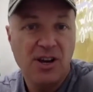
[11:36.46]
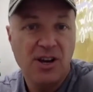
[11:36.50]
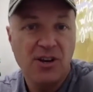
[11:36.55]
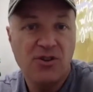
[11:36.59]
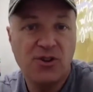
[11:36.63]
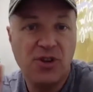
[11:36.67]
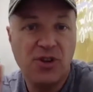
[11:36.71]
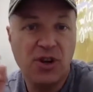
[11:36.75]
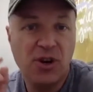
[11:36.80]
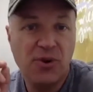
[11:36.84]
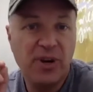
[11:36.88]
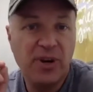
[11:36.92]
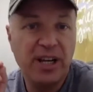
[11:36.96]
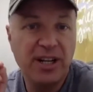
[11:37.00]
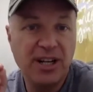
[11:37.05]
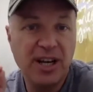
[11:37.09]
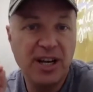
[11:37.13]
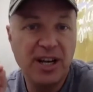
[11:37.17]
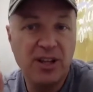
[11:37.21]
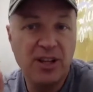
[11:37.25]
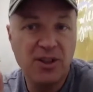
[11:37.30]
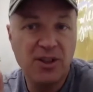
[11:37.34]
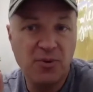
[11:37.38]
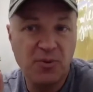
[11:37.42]
So in
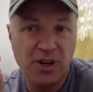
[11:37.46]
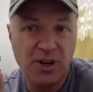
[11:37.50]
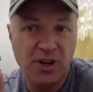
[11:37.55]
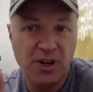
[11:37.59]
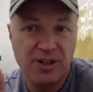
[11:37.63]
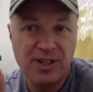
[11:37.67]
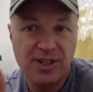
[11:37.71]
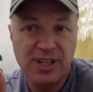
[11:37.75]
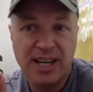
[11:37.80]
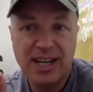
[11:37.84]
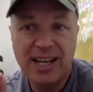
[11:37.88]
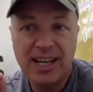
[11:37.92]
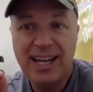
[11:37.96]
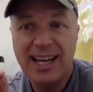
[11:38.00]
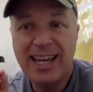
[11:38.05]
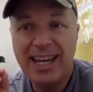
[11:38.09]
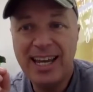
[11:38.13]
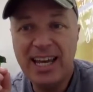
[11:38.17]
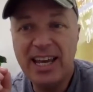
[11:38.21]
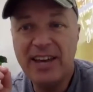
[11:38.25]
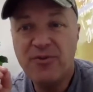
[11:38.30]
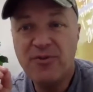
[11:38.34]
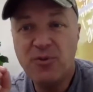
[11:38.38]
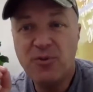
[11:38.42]
other words,
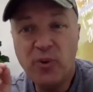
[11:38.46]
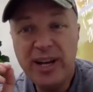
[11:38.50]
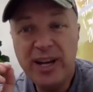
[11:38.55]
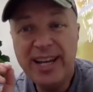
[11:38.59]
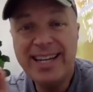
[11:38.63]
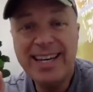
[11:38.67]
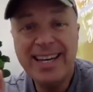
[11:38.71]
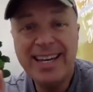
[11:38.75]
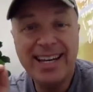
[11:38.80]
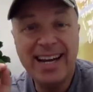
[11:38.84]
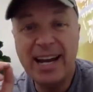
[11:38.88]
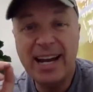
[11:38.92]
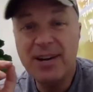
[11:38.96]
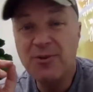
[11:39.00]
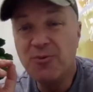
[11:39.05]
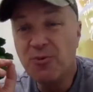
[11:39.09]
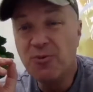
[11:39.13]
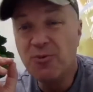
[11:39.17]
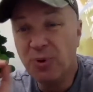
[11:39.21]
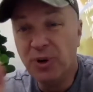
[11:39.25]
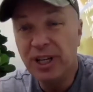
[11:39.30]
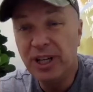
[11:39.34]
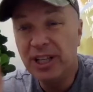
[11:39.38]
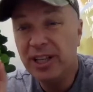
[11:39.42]
if we get a
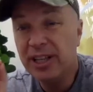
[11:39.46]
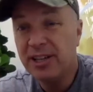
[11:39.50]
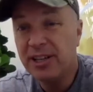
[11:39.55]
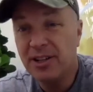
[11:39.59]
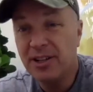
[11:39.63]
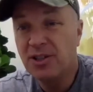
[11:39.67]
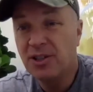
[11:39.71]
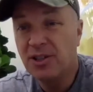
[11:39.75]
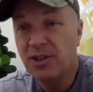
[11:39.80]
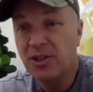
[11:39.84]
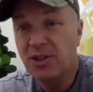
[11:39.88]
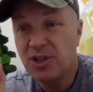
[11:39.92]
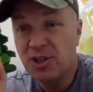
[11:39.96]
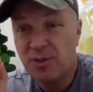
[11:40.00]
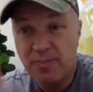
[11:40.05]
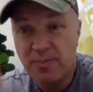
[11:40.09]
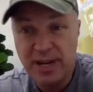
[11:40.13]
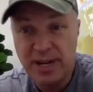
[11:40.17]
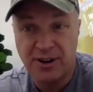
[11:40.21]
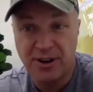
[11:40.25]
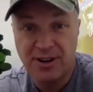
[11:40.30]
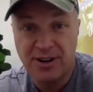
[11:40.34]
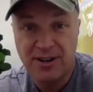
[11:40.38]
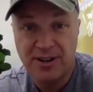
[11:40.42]
really good
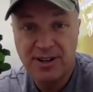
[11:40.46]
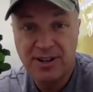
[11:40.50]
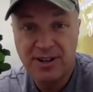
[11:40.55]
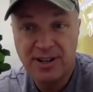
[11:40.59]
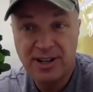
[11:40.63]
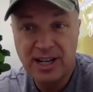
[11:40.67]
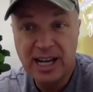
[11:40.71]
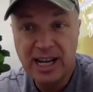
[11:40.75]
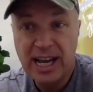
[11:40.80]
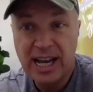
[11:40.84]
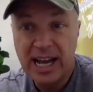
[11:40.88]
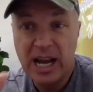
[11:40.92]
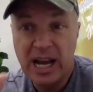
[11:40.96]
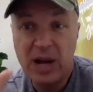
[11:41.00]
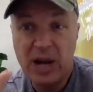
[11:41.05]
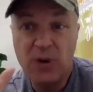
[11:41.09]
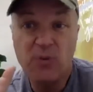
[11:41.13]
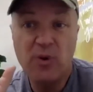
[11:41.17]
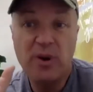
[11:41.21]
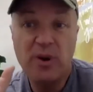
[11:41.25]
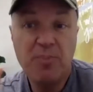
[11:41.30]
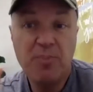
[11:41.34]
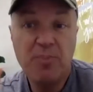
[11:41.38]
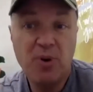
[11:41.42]
speaker
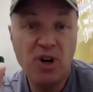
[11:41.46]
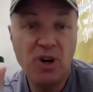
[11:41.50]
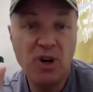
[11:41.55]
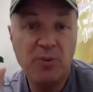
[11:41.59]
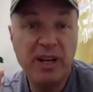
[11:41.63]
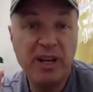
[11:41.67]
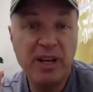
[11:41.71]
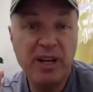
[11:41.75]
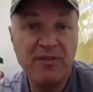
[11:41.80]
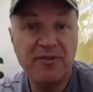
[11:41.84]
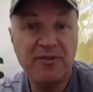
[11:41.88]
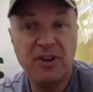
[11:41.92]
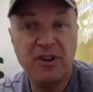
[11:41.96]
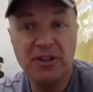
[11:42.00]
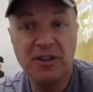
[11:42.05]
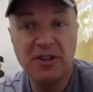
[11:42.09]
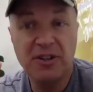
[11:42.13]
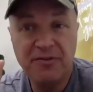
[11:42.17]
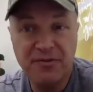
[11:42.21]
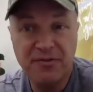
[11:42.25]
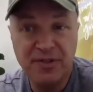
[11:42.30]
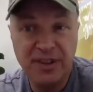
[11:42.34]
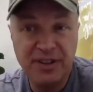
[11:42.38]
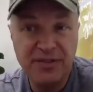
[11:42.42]
and we put them in front of
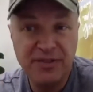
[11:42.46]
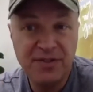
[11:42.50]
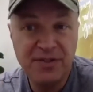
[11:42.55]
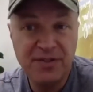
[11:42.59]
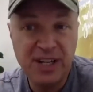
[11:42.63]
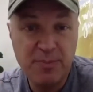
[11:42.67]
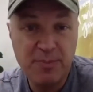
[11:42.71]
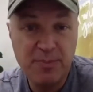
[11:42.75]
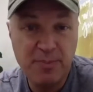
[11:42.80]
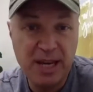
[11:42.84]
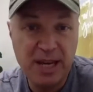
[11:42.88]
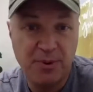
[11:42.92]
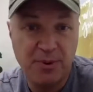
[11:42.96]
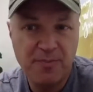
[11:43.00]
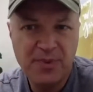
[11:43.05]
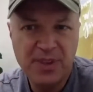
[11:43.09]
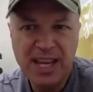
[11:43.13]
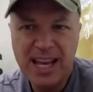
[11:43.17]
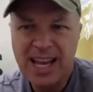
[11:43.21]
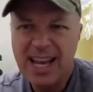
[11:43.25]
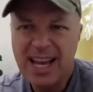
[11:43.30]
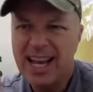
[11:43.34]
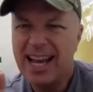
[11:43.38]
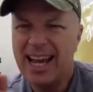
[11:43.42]
50 people
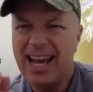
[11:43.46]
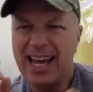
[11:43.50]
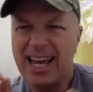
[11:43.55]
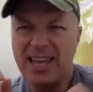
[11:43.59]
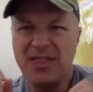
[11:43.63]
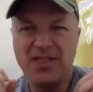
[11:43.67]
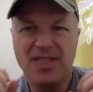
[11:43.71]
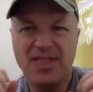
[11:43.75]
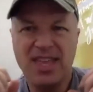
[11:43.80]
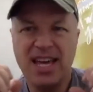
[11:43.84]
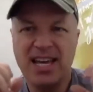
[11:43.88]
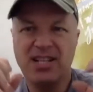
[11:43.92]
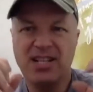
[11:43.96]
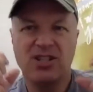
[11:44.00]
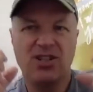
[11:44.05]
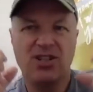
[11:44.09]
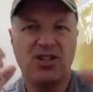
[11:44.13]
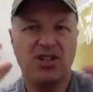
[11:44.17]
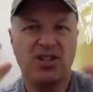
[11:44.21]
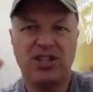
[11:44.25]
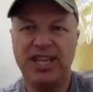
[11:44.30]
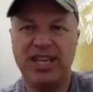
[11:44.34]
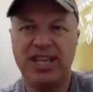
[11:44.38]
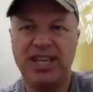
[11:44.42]
and they
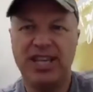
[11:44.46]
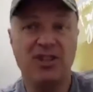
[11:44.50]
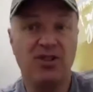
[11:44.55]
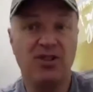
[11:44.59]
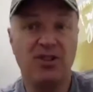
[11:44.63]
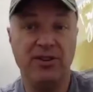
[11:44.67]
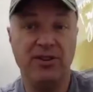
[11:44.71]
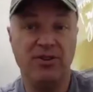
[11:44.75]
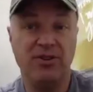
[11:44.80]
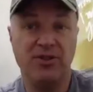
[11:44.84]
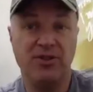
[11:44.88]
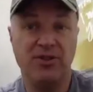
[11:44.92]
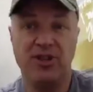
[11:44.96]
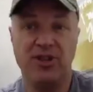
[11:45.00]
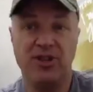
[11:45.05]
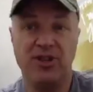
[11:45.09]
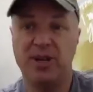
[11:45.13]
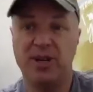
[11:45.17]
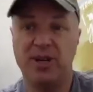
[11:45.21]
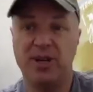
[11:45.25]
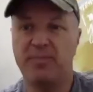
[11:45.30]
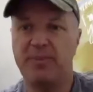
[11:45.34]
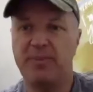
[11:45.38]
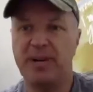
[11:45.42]
teach
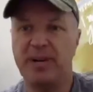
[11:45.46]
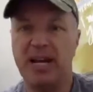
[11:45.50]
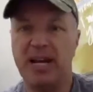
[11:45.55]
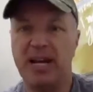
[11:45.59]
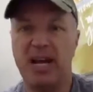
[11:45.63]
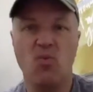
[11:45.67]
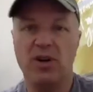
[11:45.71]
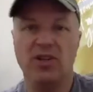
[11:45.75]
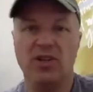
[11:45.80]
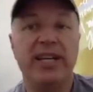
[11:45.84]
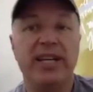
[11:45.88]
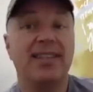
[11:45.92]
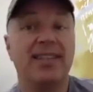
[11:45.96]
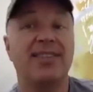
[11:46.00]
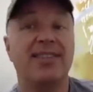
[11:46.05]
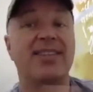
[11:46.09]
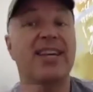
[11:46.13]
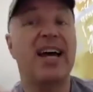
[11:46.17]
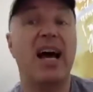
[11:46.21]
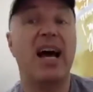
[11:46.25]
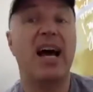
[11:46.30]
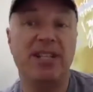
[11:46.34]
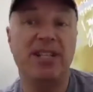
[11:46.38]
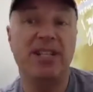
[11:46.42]
leadership, and we
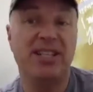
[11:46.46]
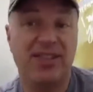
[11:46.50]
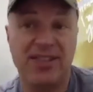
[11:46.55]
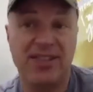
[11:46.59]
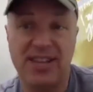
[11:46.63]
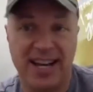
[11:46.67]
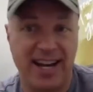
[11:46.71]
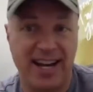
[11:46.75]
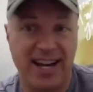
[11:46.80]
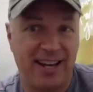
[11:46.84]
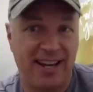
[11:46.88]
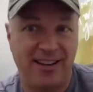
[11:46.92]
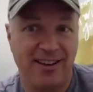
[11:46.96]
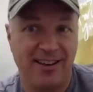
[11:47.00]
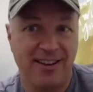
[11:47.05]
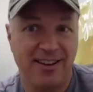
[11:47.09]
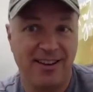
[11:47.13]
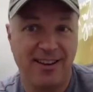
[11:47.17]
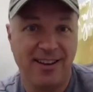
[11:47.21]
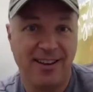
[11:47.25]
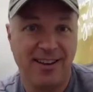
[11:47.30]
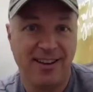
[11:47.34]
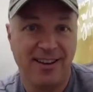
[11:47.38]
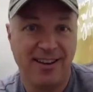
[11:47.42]
get a Simon
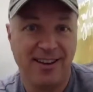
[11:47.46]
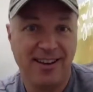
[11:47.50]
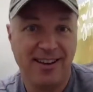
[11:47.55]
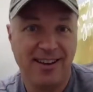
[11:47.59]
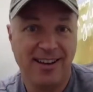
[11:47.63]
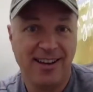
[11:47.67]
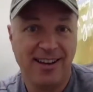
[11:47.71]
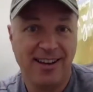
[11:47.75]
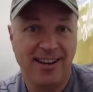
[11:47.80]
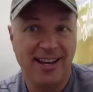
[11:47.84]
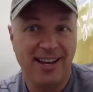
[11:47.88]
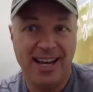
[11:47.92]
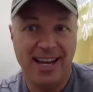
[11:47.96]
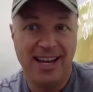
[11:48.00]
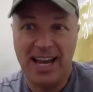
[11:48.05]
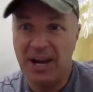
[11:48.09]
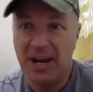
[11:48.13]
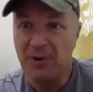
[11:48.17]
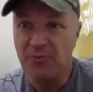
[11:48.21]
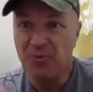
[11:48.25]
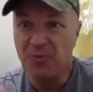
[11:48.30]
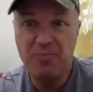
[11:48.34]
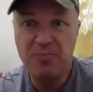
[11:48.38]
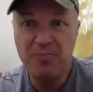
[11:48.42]
Sinek and
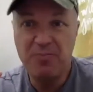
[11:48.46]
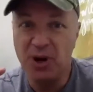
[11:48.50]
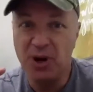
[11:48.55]
we put